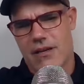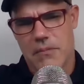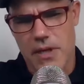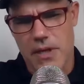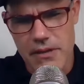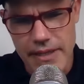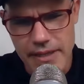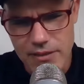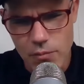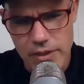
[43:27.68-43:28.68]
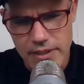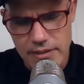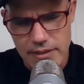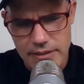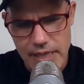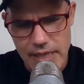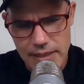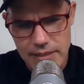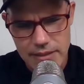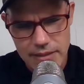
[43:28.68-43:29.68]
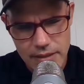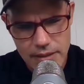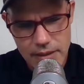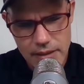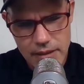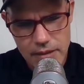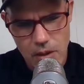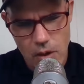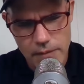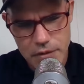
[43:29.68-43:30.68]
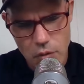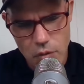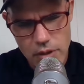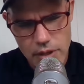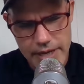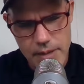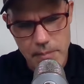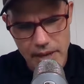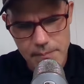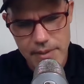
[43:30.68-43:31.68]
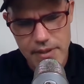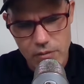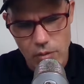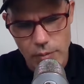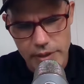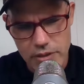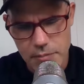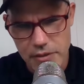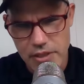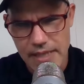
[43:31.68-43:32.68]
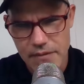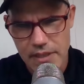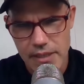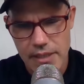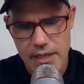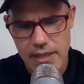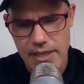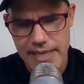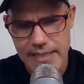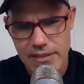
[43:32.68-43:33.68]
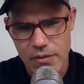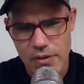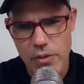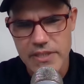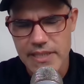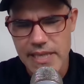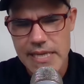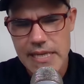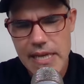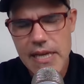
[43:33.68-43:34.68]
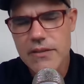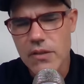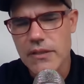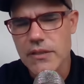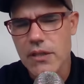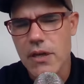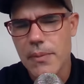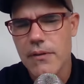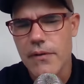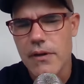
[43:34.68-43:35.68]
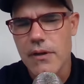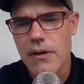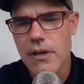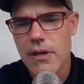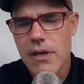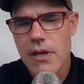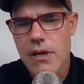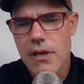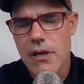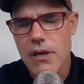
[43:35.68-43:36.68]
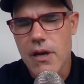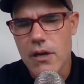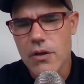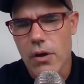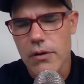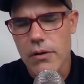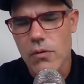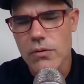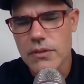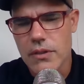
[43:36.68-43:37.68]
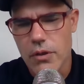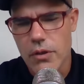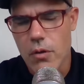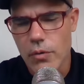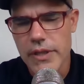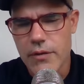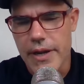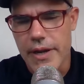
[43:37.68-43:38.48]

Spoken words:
In this one, it's the Scots offshore, and it might be the Norwegians, but you'd have to click on it and get into it. What's neat, so there's a couple of good articles, or a really great